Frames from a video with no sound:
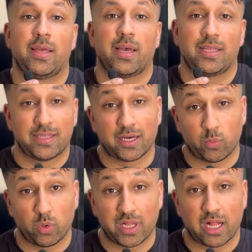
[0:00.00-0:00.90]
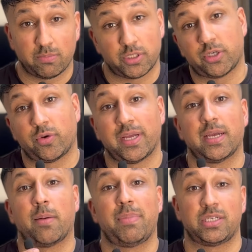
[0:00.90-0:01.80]
and that will help to create
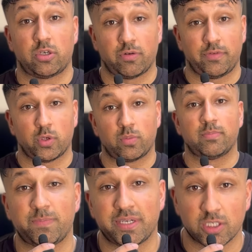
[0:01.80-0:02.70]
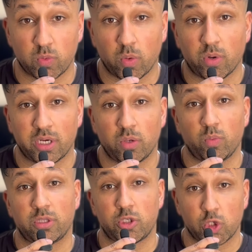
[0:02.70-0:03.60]
a better review. As because we're working
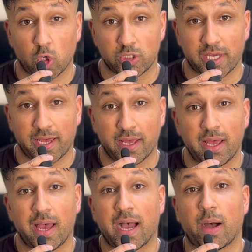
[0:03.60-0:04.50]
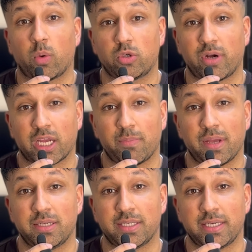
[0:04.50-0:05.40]
with short hair, I would
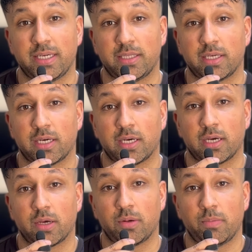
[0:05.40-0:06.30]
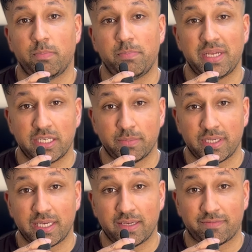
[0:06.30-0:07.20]
recommend either medium
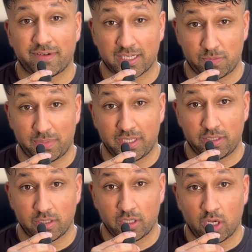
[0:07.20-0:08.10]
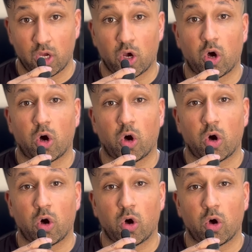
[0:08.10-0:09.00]
heat, fast speed,
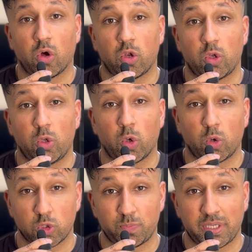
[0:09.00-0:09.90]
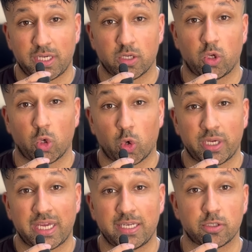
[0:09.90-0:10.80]
or low speed, low
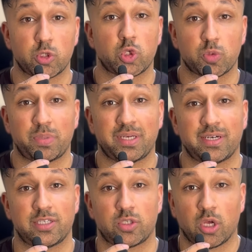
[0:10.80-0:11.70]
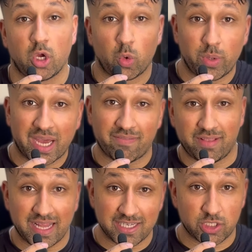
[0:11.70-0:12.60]
heat, just because we have
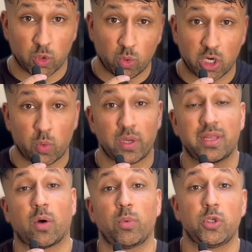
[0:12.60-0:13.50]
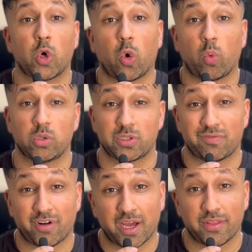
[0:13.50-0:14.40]
less to work with and we don't want to
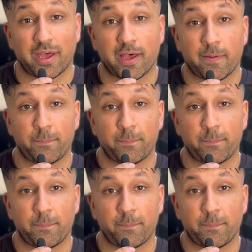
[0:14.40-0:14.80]
fry the hair.